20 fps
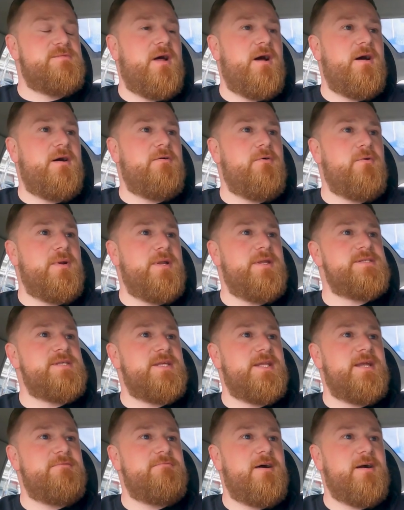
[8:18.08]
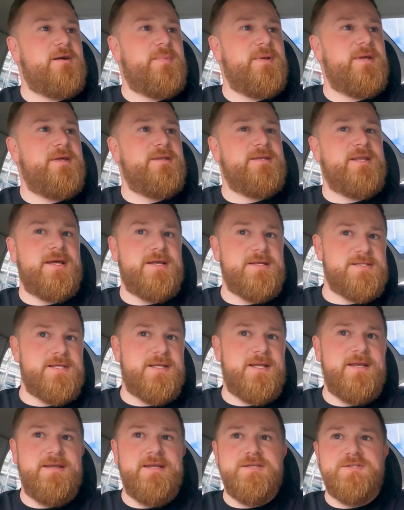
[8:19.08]
like are all into their rugby, aren't they?
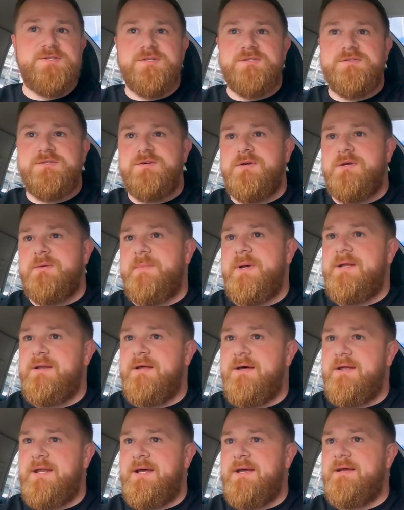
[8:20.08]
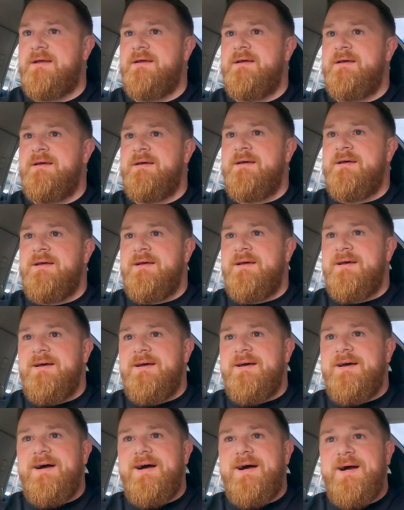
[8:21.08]
So then he just took them out like that.
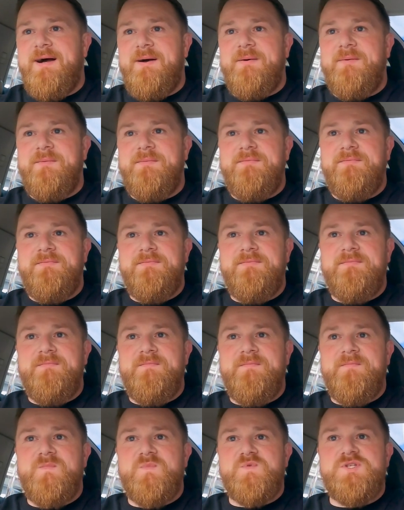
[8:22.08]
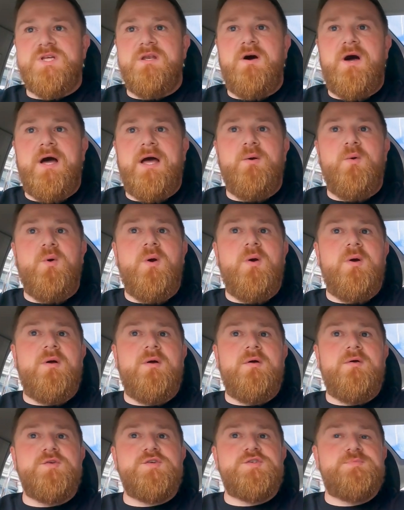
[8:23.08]
Um, so like
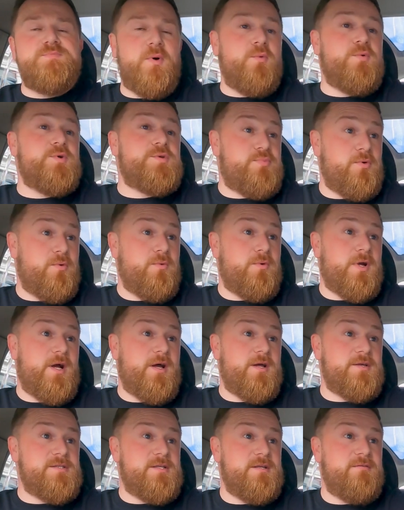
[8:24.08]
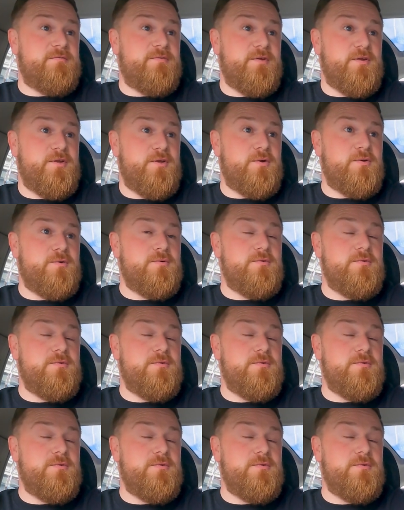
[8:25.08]
sports broadcasting for you